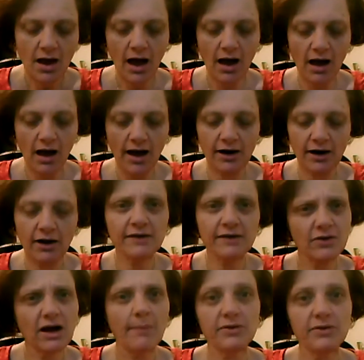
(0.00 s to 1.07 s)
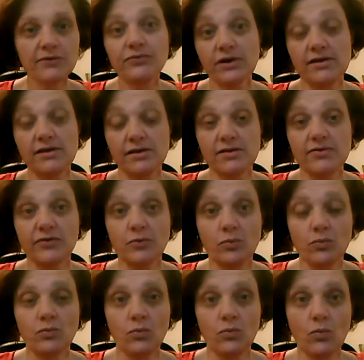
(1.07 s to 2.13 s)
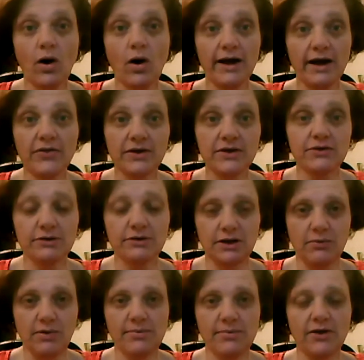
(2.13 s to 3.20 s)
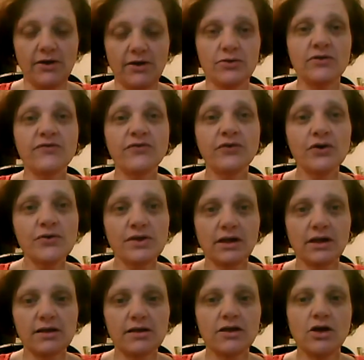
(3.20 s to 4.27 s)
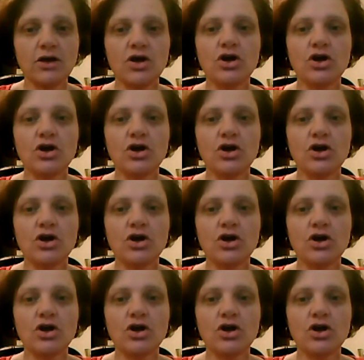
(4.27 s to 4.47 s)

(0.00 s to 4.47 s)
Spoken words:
And I'll give you a couple of reasons for why I think you need a website. So the first is